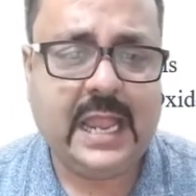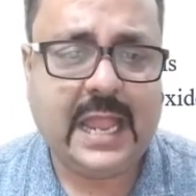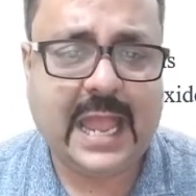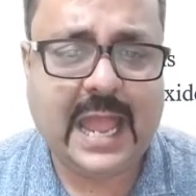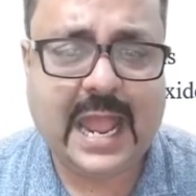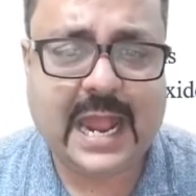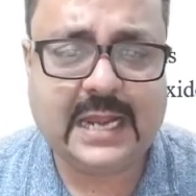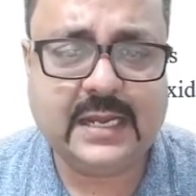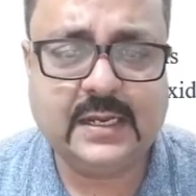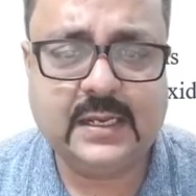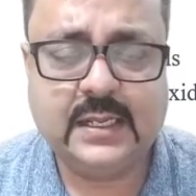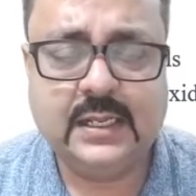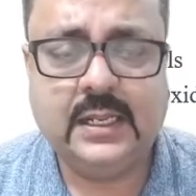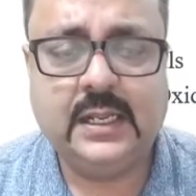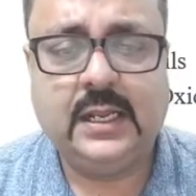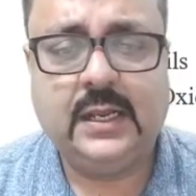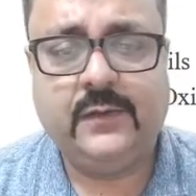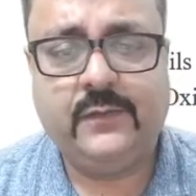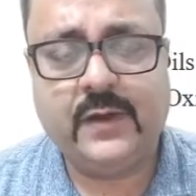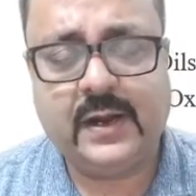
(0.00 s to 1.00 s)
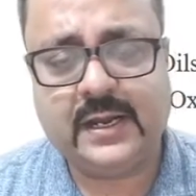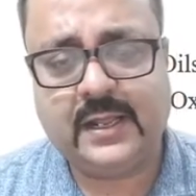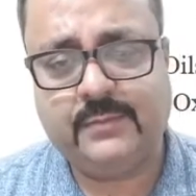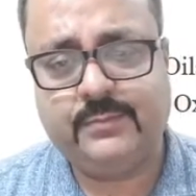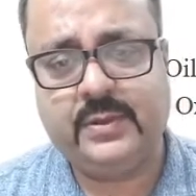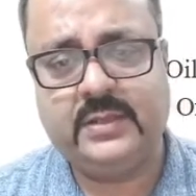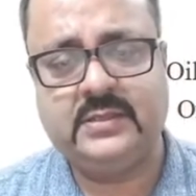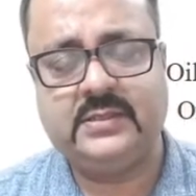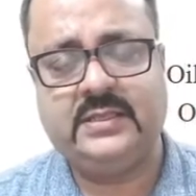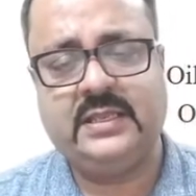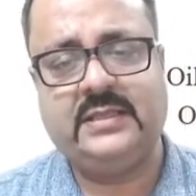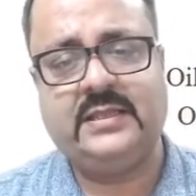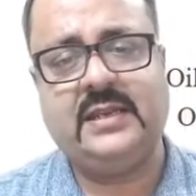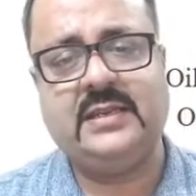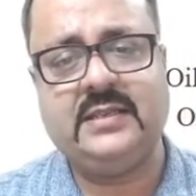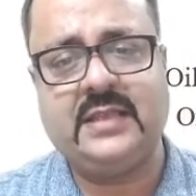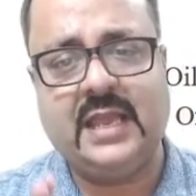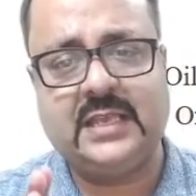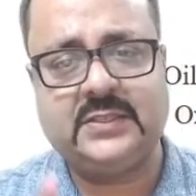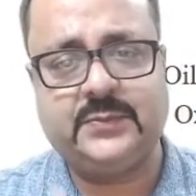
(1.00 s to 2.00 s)
And what happens, there
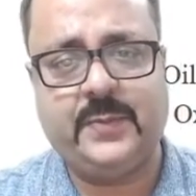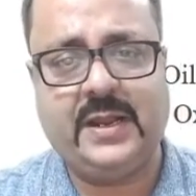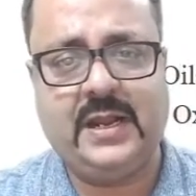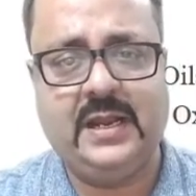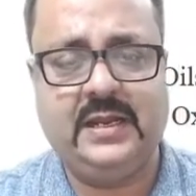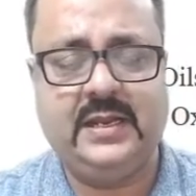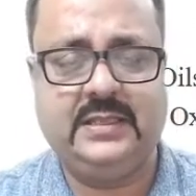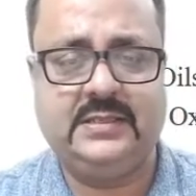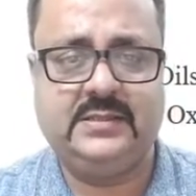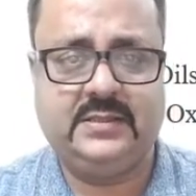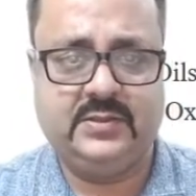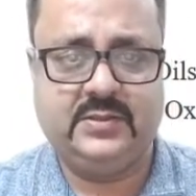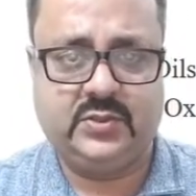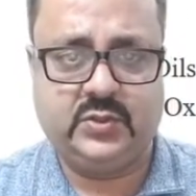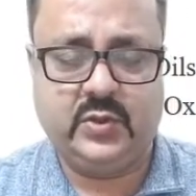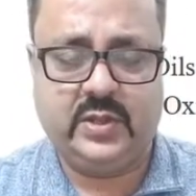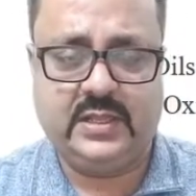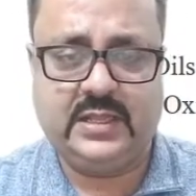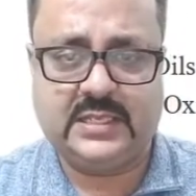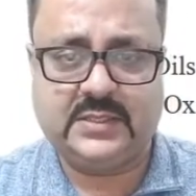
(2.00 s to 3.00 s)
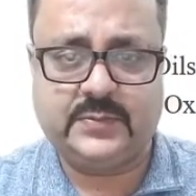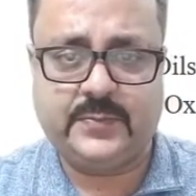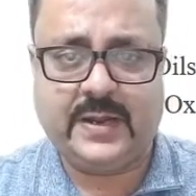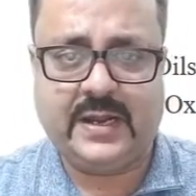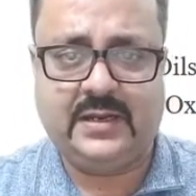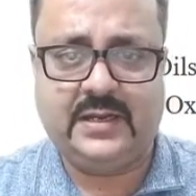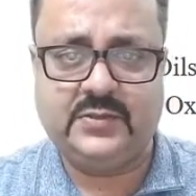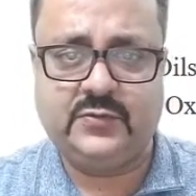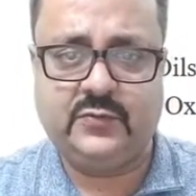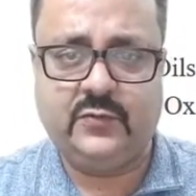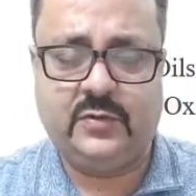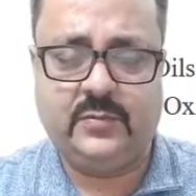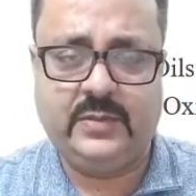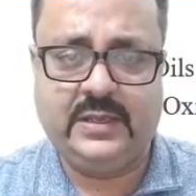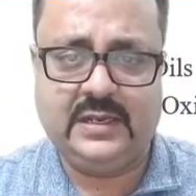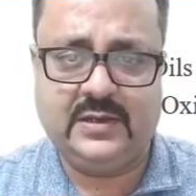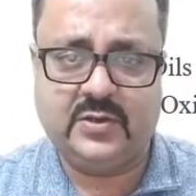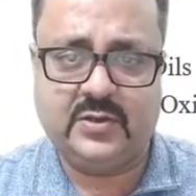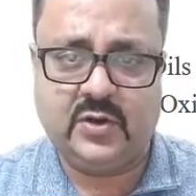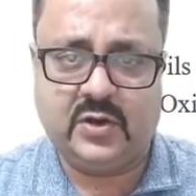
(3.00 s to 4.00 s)
is asperities, so the asperities will
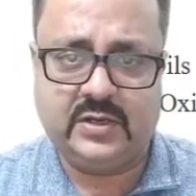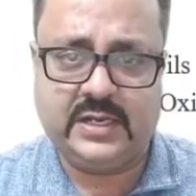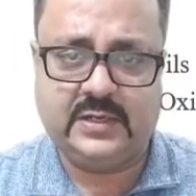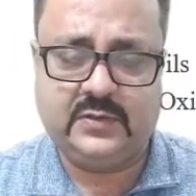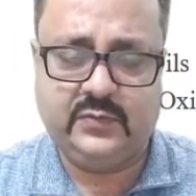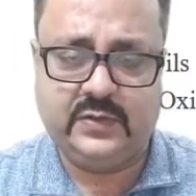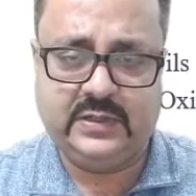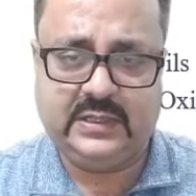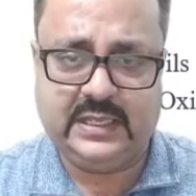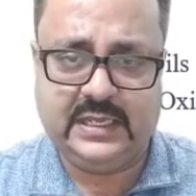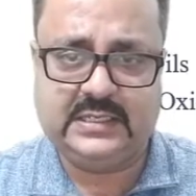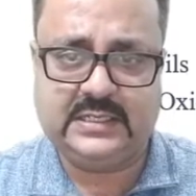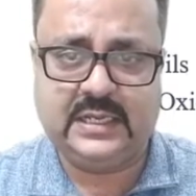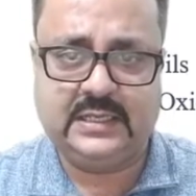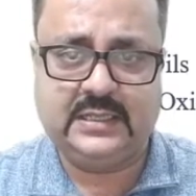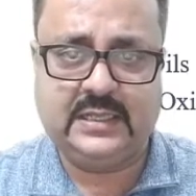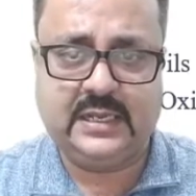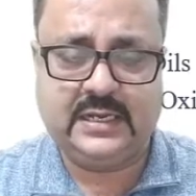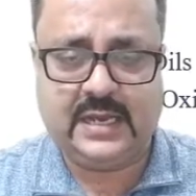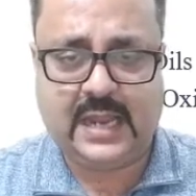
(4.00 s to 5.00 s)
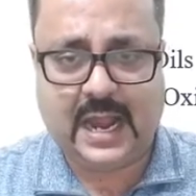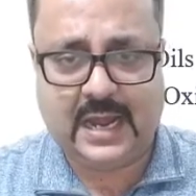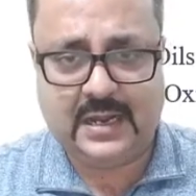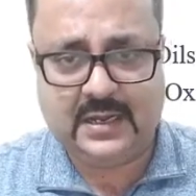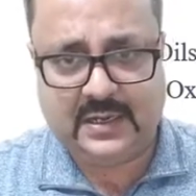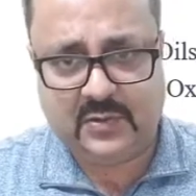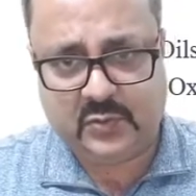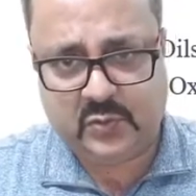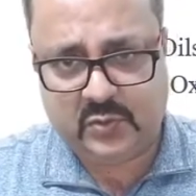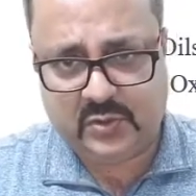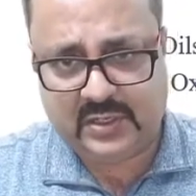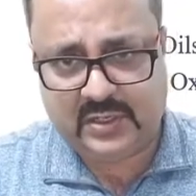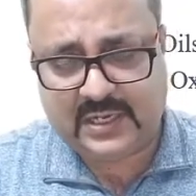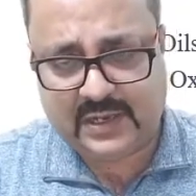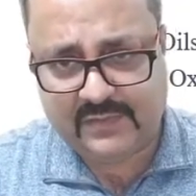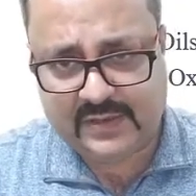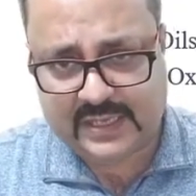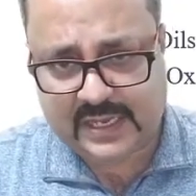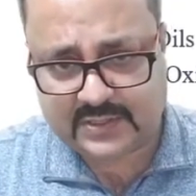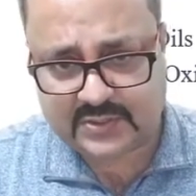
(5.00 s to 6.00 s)
be in contact with each other, and due to the
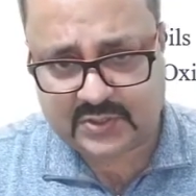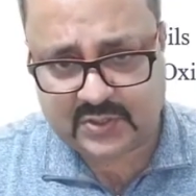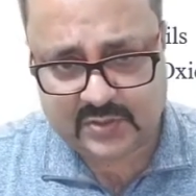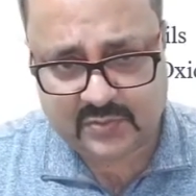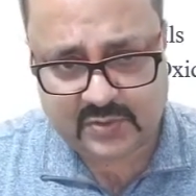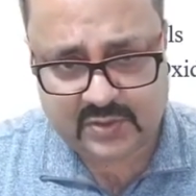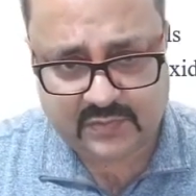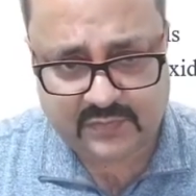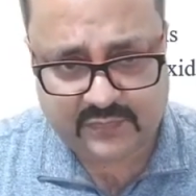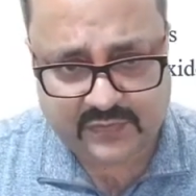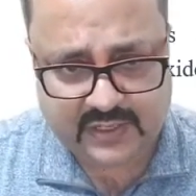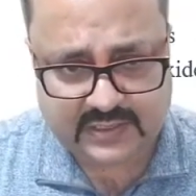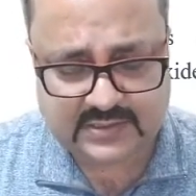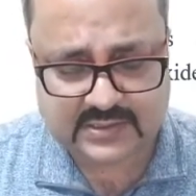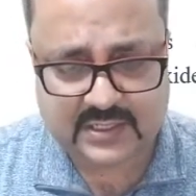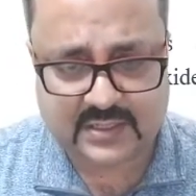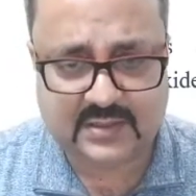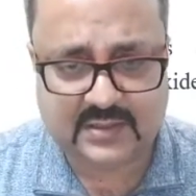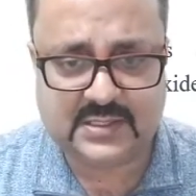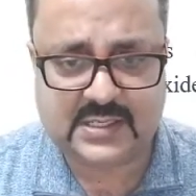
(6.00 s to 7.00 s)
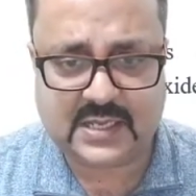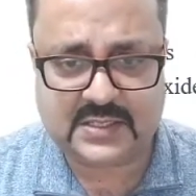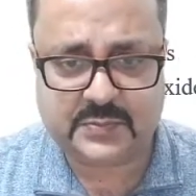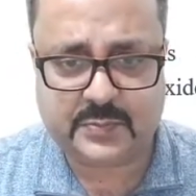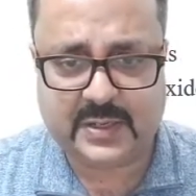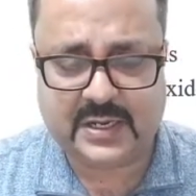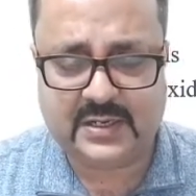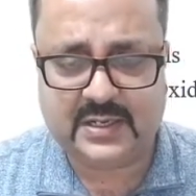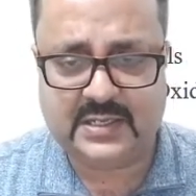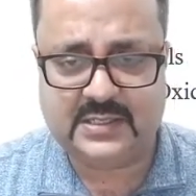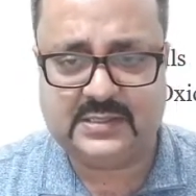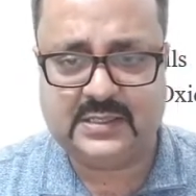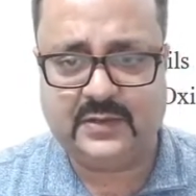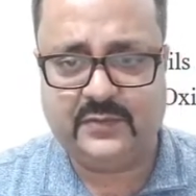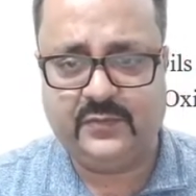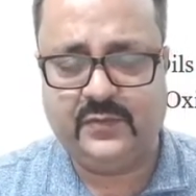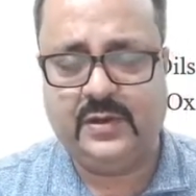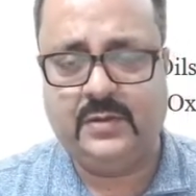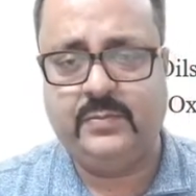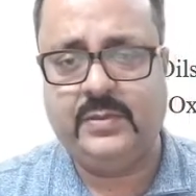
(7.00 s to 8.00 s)
rubbing action, due to the friction, the asperities
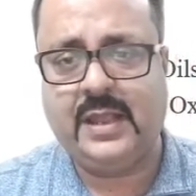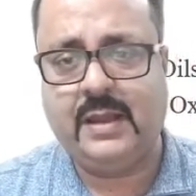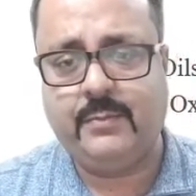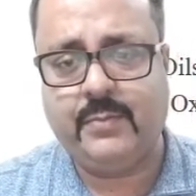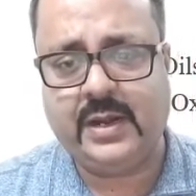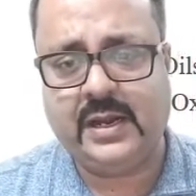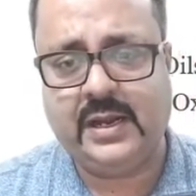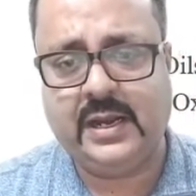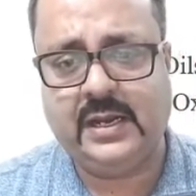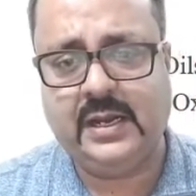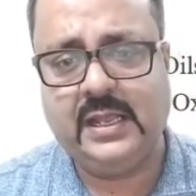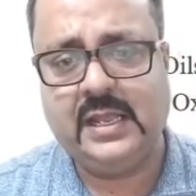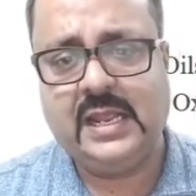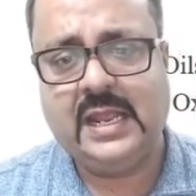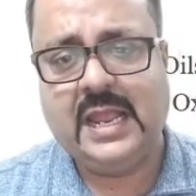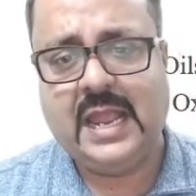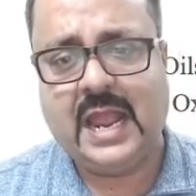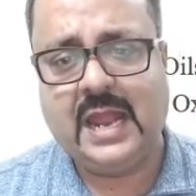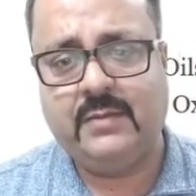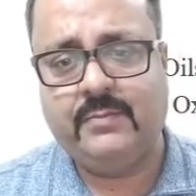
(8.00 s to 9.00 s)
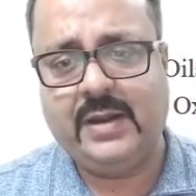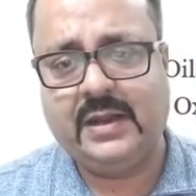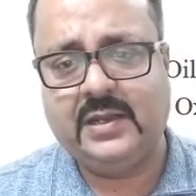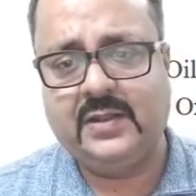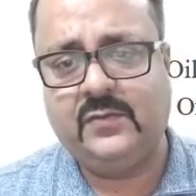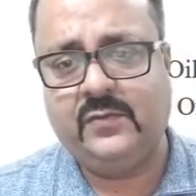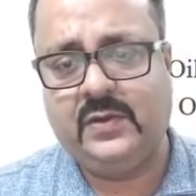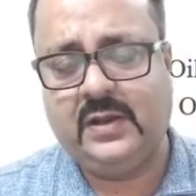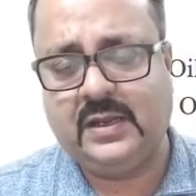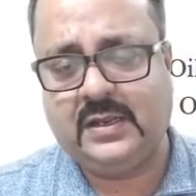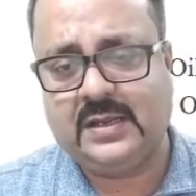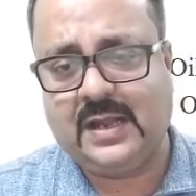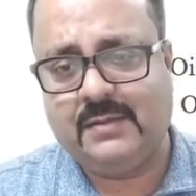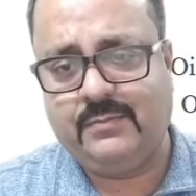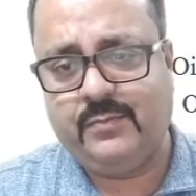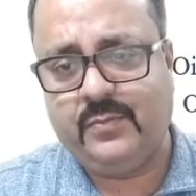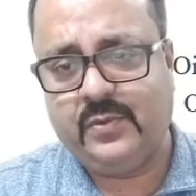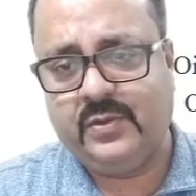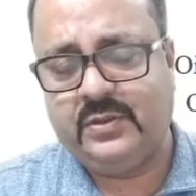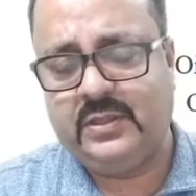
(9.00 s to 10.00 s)
will be abraded and metal will
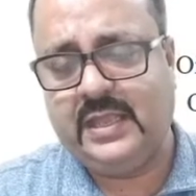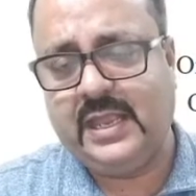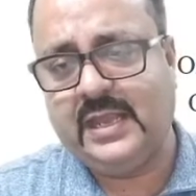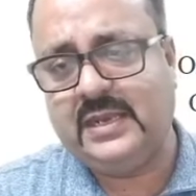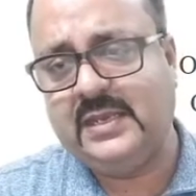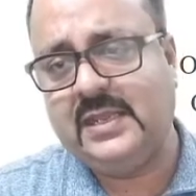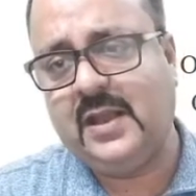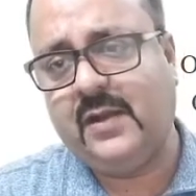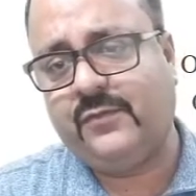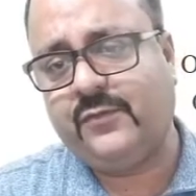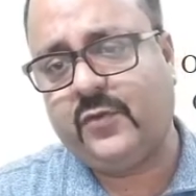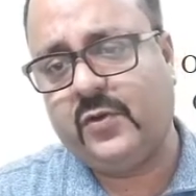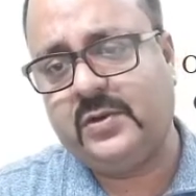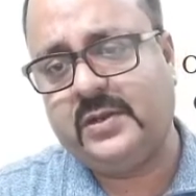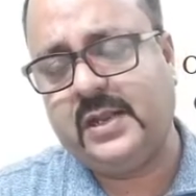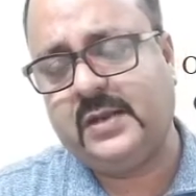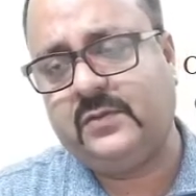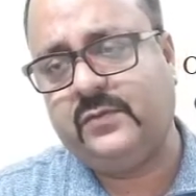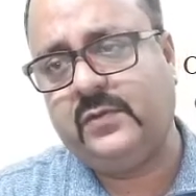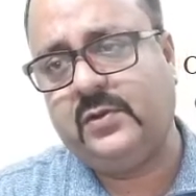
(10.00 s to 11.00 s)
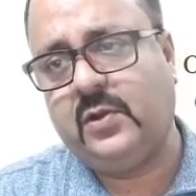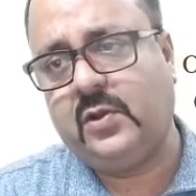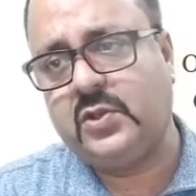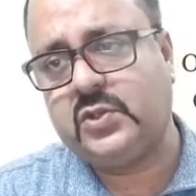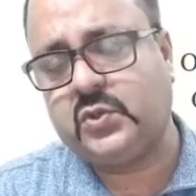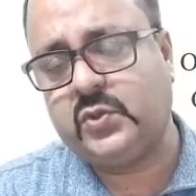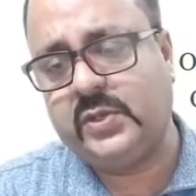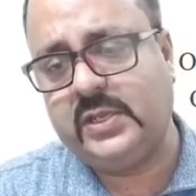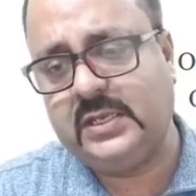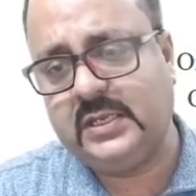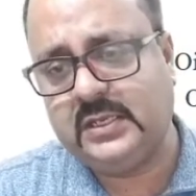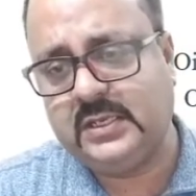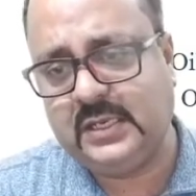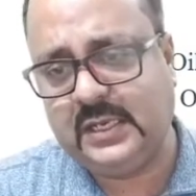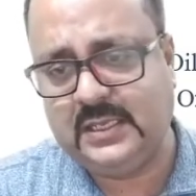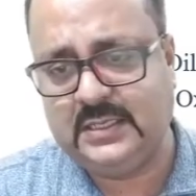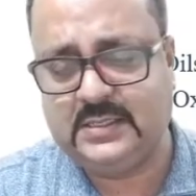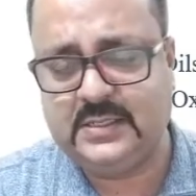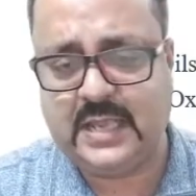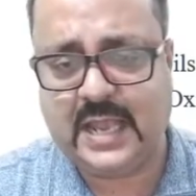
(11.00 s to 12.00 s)
come, the area of contact will also
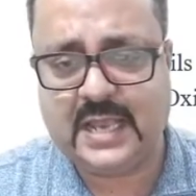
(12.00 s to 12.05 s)
increase.